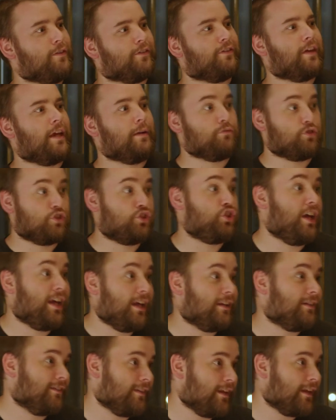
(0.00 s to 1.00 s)
the same
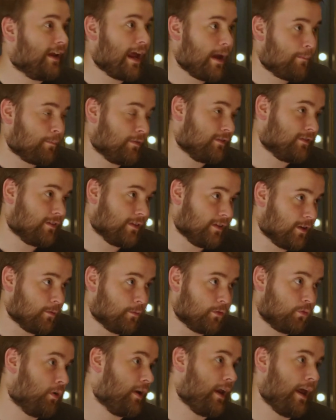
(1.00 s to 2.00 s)
shit that happens to him
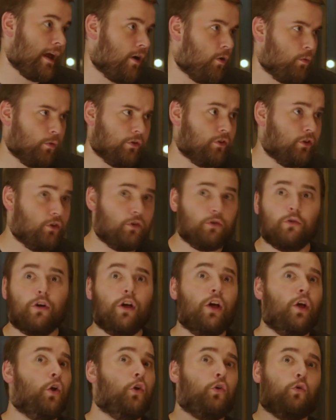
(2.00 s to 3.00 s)
is what Al would do
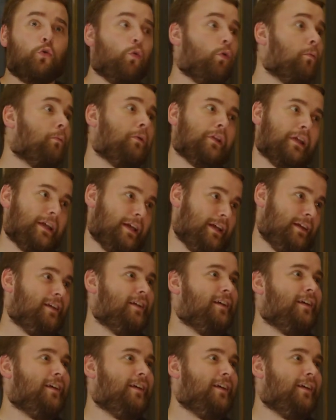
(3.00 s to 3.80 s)
normally.